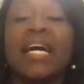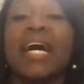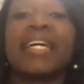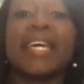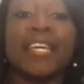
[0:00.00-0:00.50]

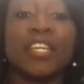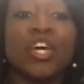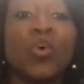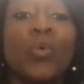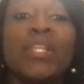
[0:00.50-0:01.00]
Again,
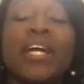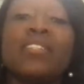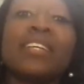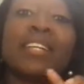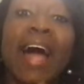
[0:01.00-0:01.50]
when there's
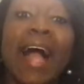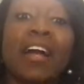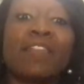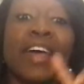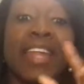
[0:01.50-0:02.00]
a
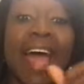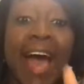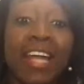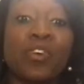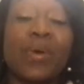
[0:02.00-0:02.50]
lack of an
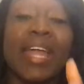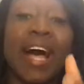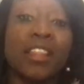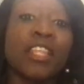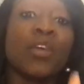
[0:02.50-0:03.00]
adequate,
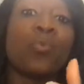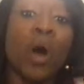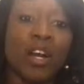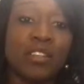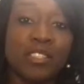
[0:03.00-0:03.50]
healthy
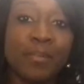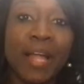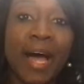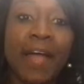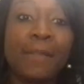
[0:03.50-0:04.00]
water
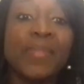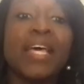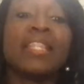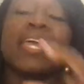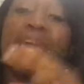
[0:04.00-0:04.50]
supply,
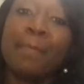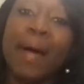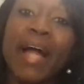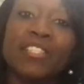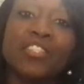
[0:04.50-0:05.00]
the
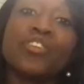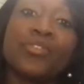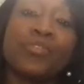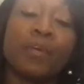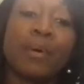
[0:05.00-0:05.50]
impact to
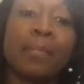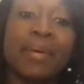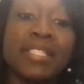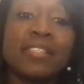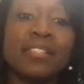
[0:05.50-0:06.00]
you from a
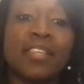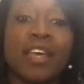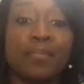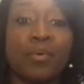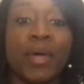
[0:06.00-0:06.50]
business
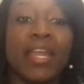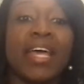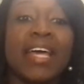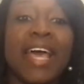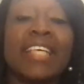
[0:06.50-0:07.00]
standpoint
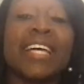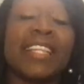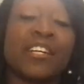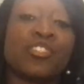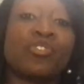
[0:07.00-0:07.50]
is that
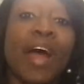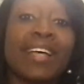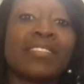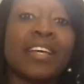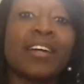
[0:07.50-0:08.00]
there's
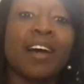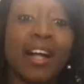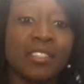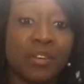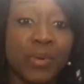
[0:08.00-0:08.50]
drastic
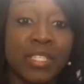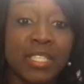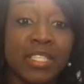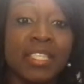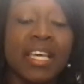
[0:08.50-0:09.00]

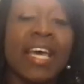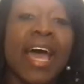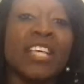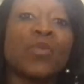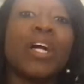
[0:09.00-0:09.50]
consequences
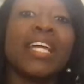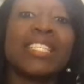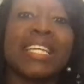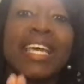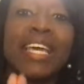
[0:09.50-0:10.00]
as well as
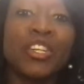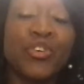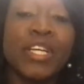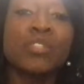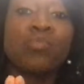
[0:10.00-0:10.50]
an
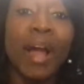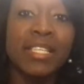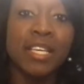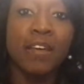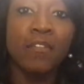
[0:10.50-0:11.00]
increased
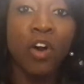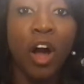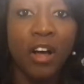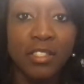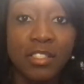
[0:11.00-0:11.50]
rising of
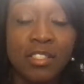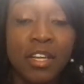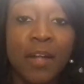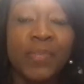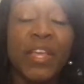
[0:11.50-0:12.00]
costs.
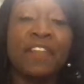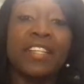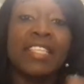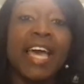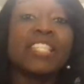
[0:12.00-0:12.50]
If
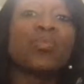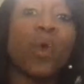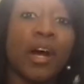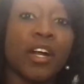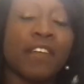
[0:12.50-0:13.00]
it takes
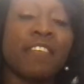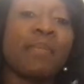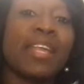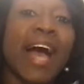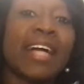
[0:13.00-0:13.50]
water for
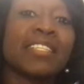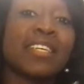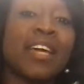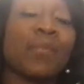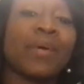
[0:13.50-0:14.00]
me to actually
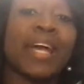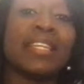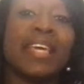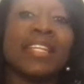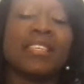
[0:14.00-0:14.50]
get what I
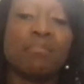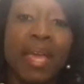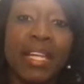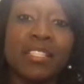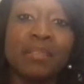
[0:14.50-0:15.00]
need to
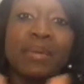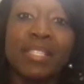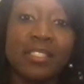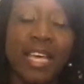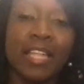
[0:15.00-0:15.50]
manage the
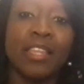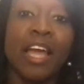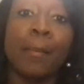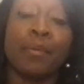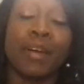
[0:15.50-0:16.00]
business and the
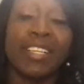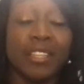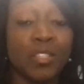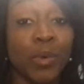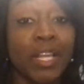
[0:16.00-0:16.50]
operation
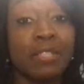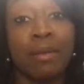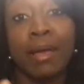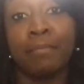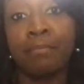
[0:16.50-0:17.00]
as well as
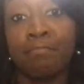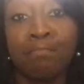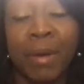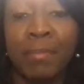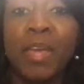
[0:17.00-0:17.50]
my
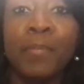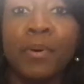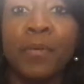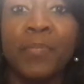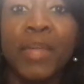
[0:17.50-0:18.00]

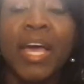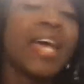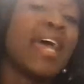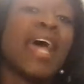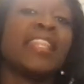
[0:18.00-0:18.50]
people,
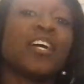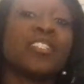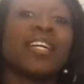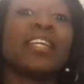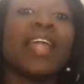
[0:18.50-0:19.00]
and there's
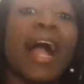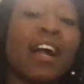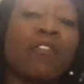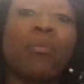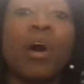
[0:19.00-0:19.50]
a lack
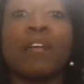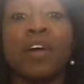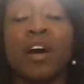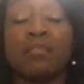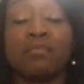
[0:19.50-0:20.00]
of
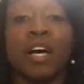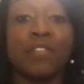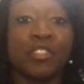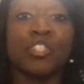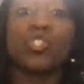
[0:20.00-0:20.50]
a
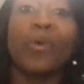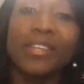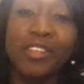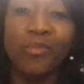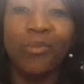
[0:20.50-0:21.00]

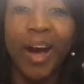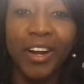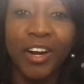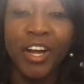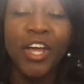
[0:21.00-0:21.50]
source of
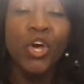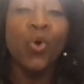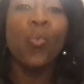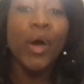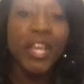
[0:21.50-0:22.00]
water,
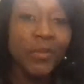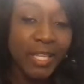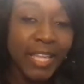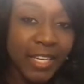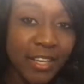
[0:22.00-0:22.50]
what do you
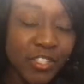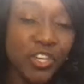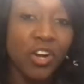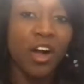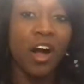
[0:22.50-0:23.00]
think that does to
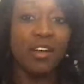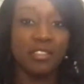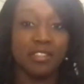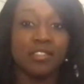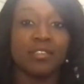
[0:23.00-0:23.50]
your
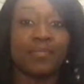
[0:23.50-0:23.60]
costs?